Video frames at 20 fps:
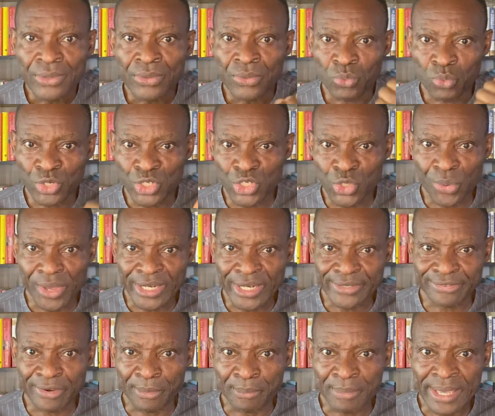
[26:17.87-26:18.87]
would do it
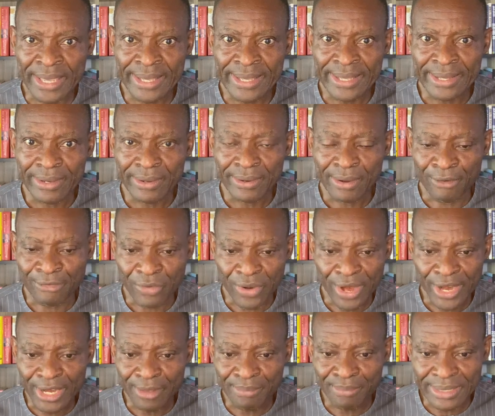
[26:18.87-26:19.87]
for me or for
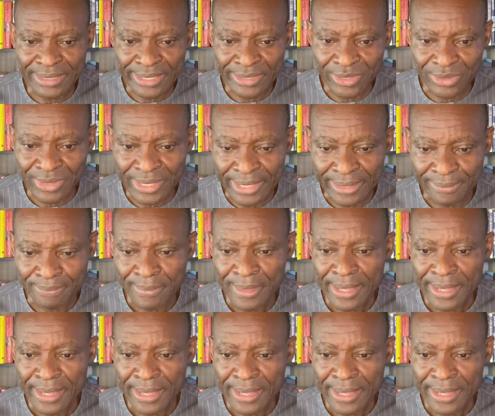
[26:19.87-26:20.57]
any business today.